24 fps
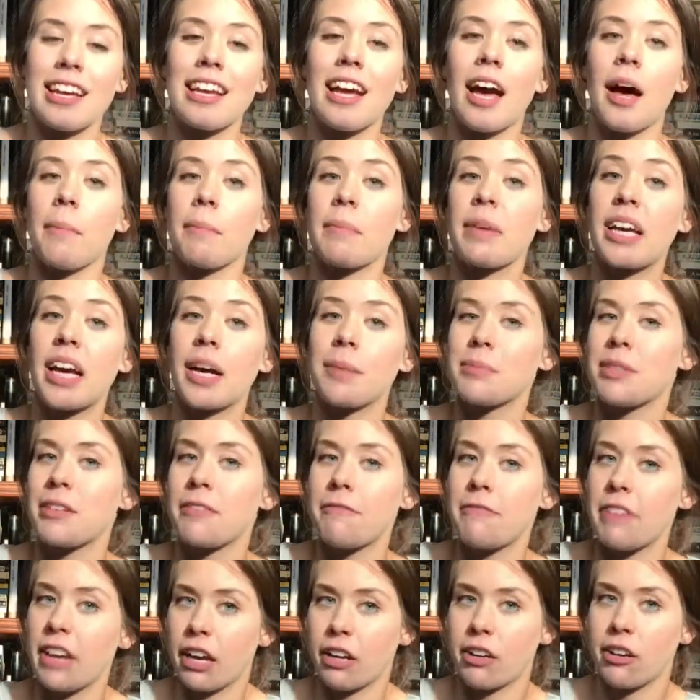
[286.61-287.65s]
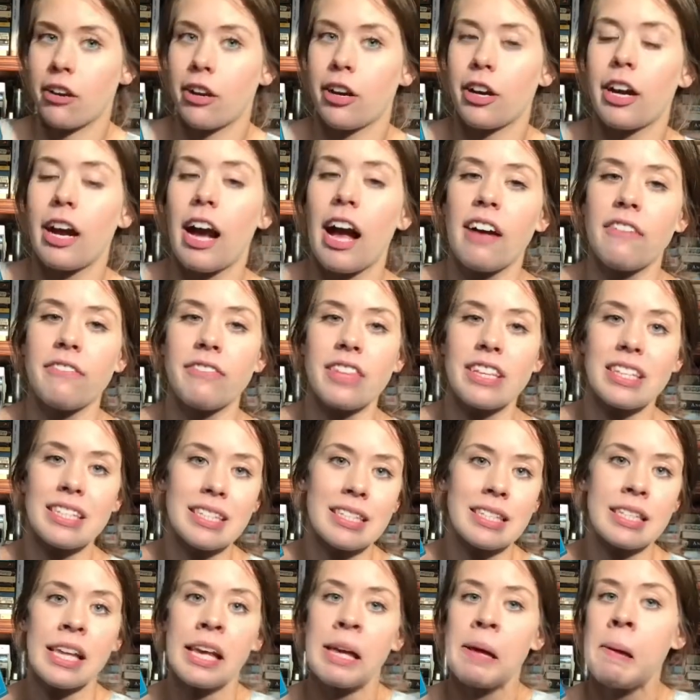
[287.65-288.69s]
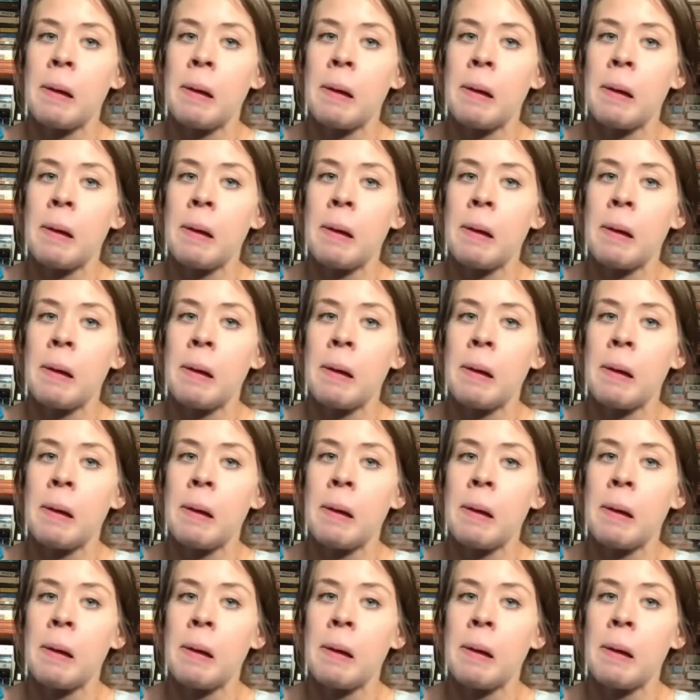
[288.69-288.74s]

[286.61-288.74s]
um, becomes a vicar of this